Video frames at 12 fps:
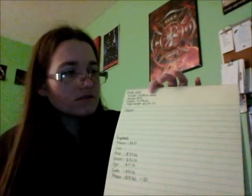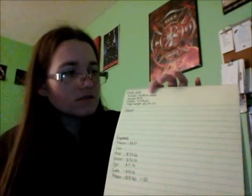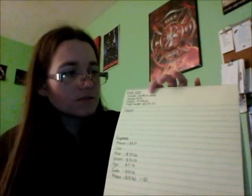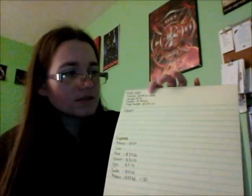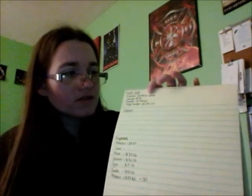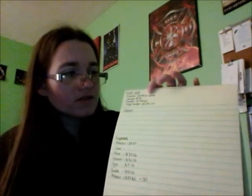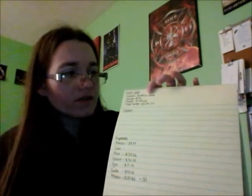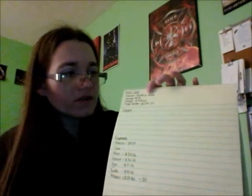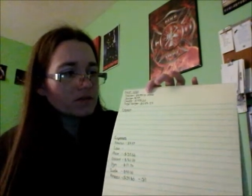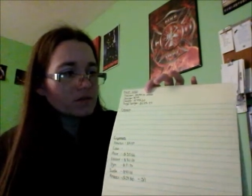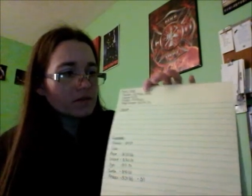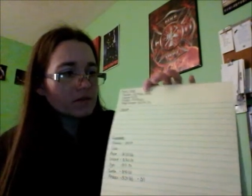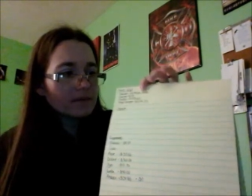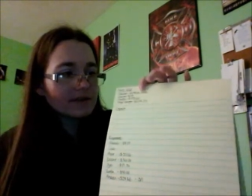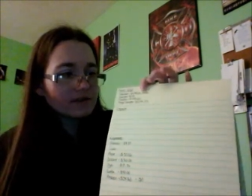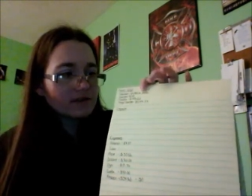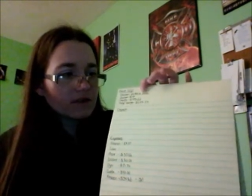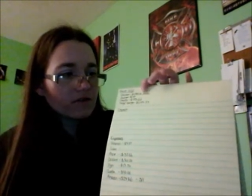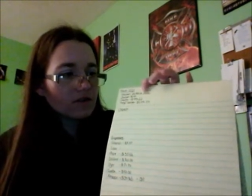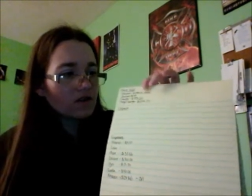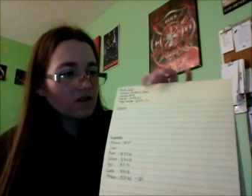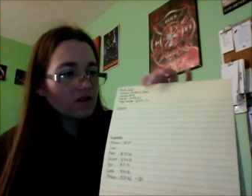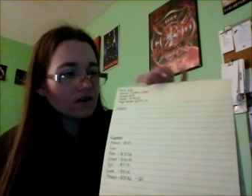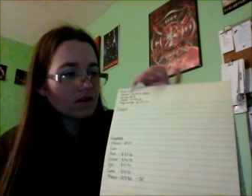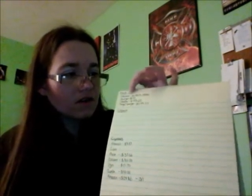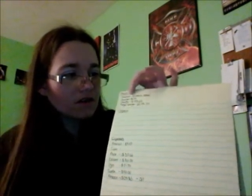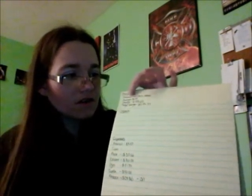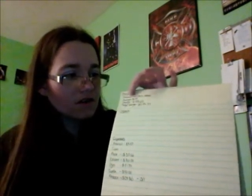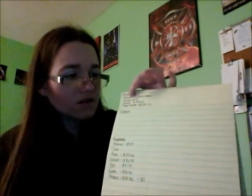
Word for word: so much available in my Discover card,